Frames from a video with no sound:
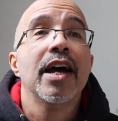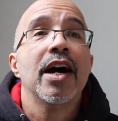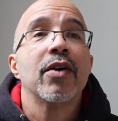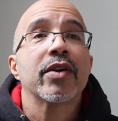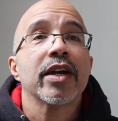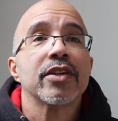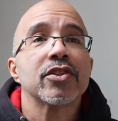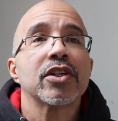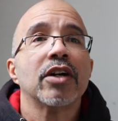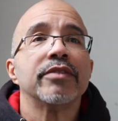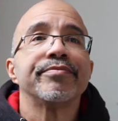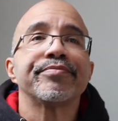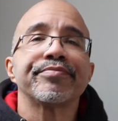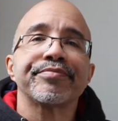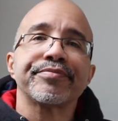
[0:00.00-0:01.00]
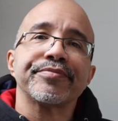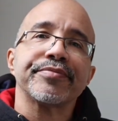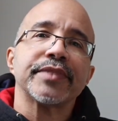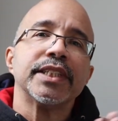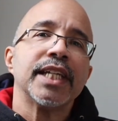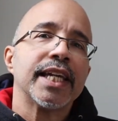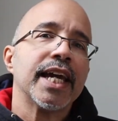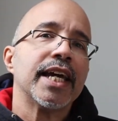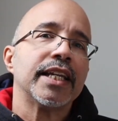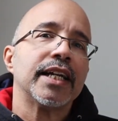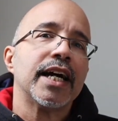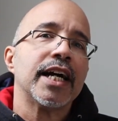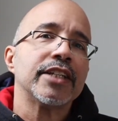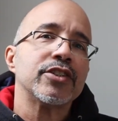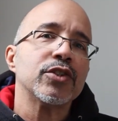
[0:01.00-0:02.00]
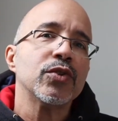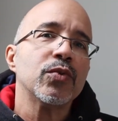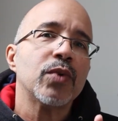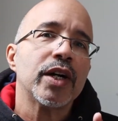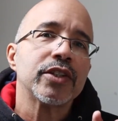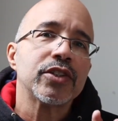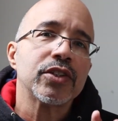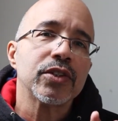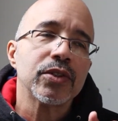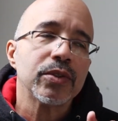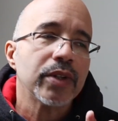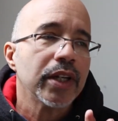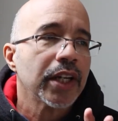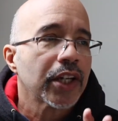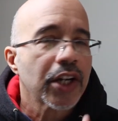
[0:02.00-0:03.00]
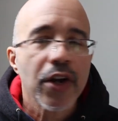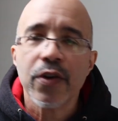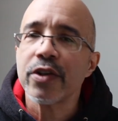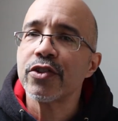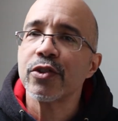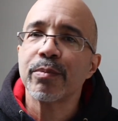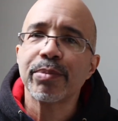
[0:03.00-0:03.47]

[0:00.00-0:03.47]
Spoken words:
Okay, so again, I do want to encourage you.